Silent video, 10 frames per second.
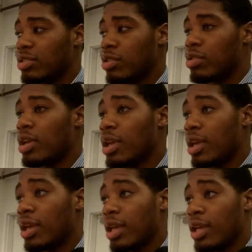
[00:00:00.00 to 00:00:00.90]
So,
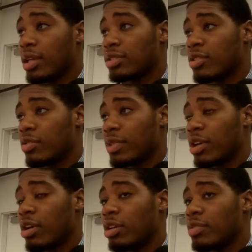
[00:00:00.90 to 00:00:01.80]
and it's going to
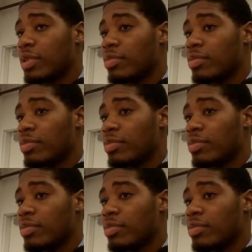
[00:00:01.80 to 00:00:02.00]
be harder.